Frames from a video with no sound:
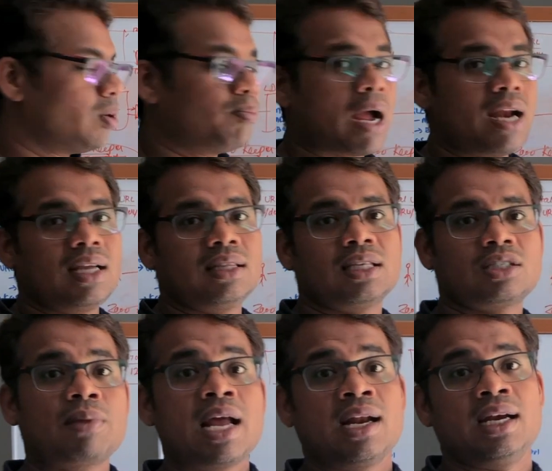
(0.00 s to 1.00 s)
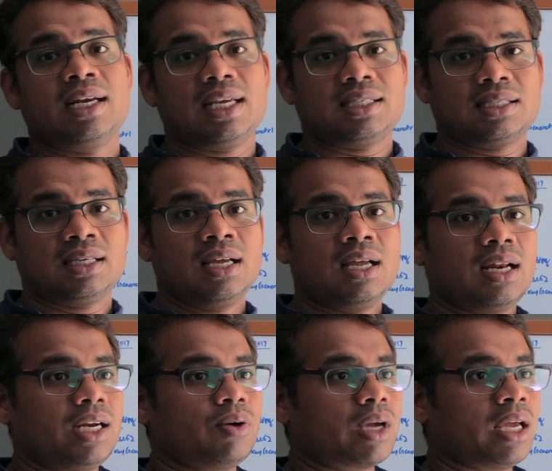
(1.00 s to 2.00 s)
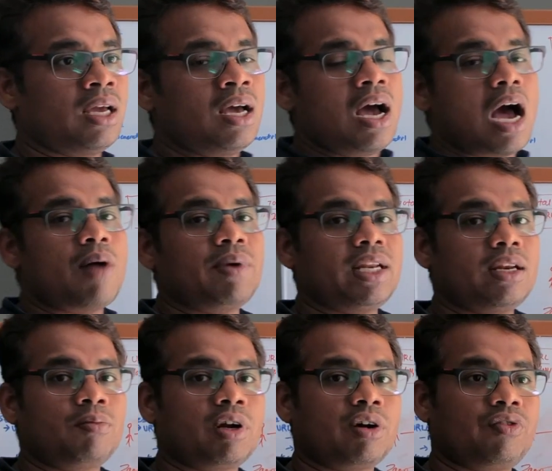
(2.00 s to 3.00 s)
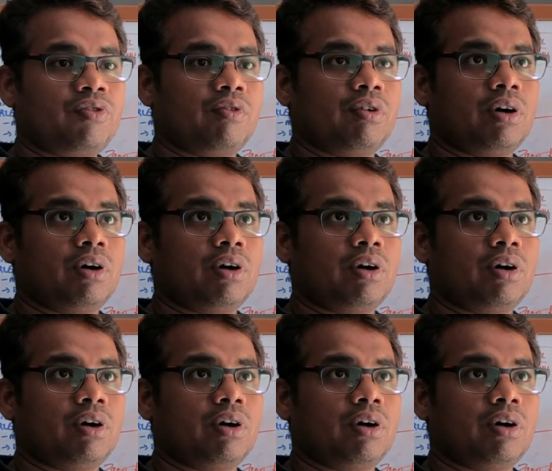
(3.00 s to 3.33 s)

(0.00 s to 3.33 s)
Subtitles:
finding some analytics. Like, okay, how many number of